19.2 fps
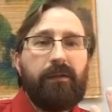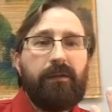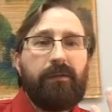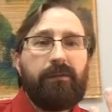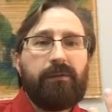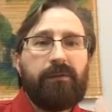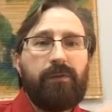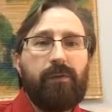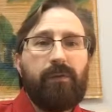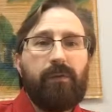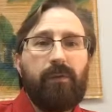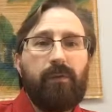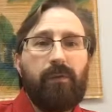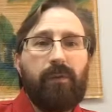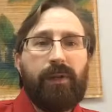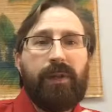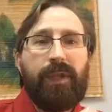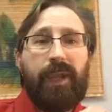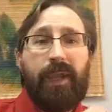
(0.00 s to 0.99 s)

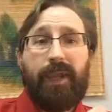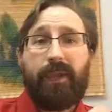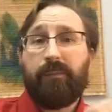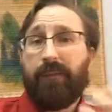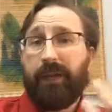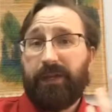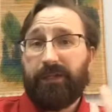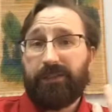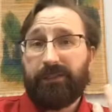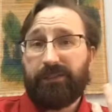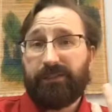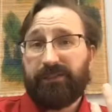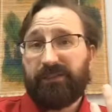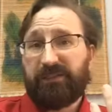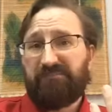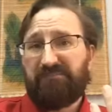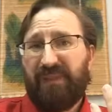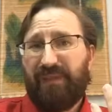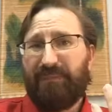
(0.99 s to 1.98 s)
to gain
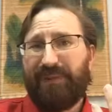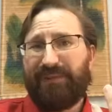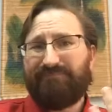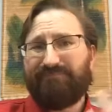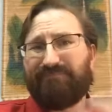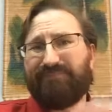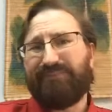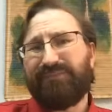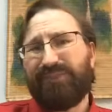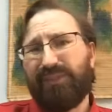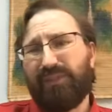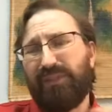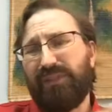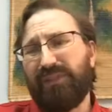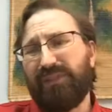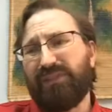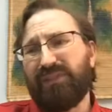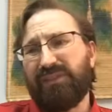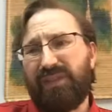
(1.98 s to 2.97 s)
patience. I mean, you
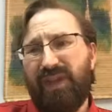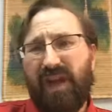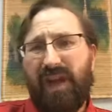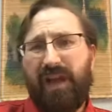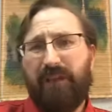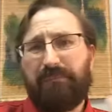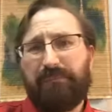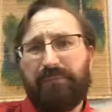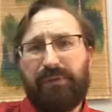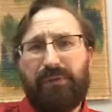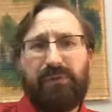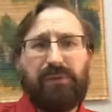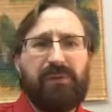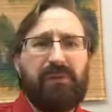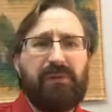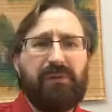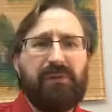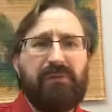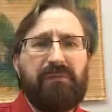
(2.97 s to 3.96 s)
could stop, you
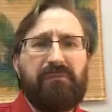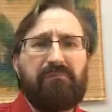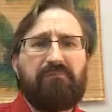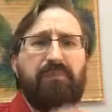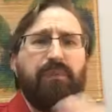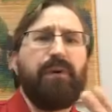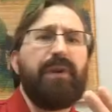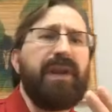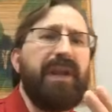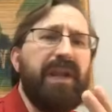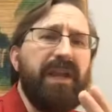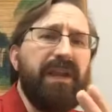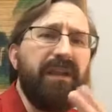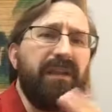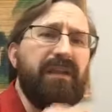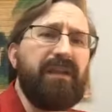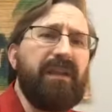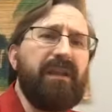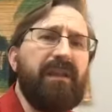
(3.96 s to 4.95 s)
could
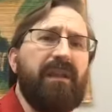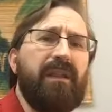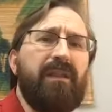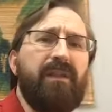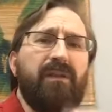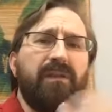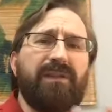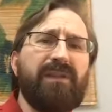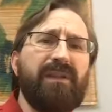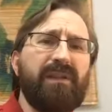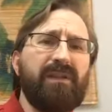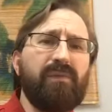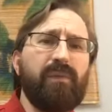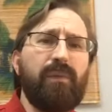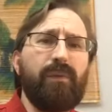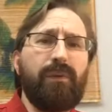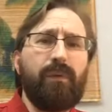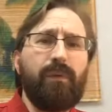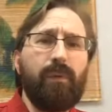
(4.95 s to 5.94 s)
breathe. Those things
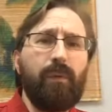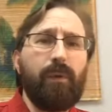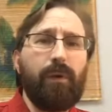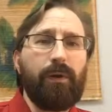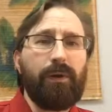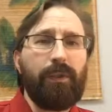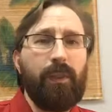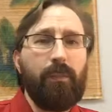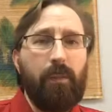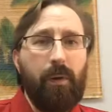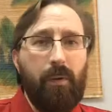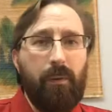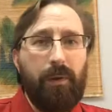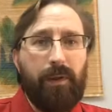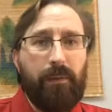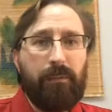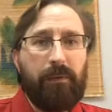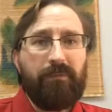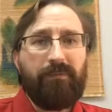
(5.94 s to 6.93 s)
really only work in the
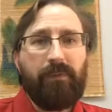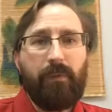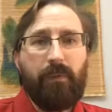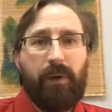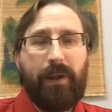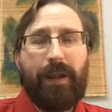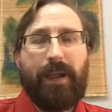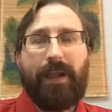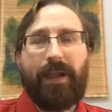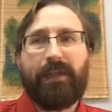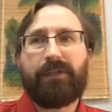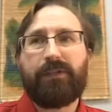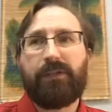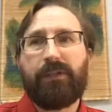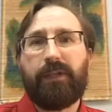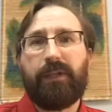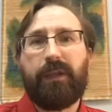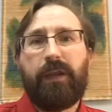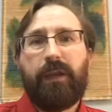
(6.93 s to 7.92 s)
moment. But if you want to
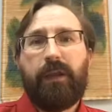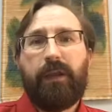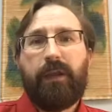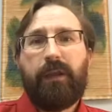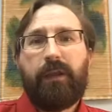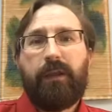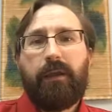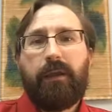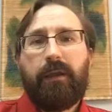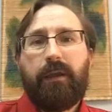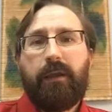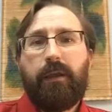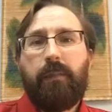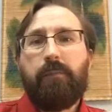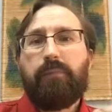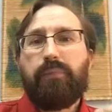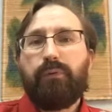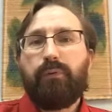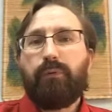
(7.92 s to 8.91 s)
actually
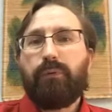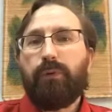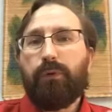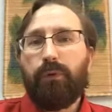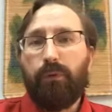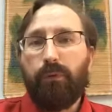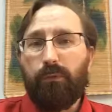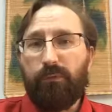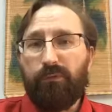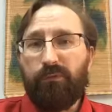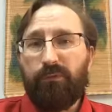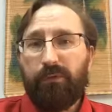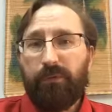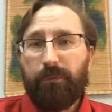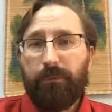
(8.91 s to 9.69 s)
improve